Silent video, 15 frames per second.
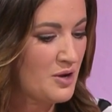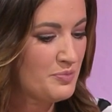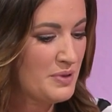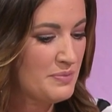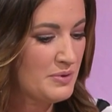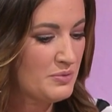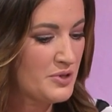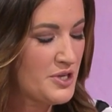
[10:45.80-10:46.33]

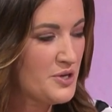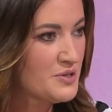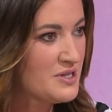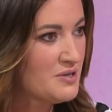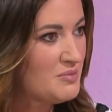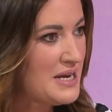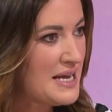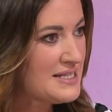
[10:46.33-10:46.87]
people were
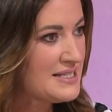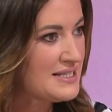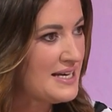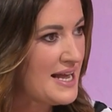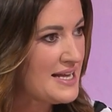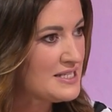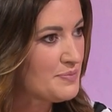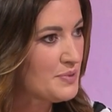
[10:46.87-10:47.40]
using them less and
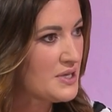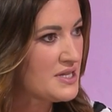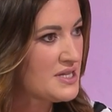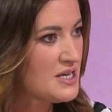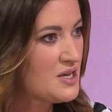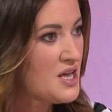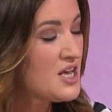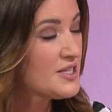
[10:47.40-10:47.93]
less. But I
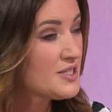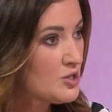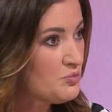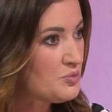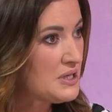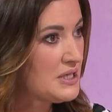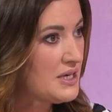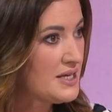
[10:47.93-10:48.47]
think
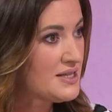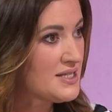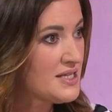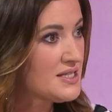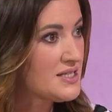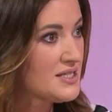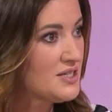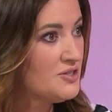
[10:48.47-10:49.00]
something like
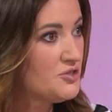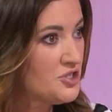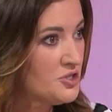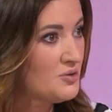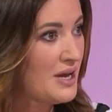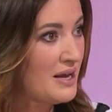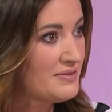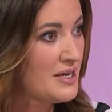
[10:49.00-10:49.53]
this, you
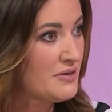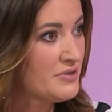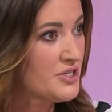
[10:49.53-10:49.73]
do have that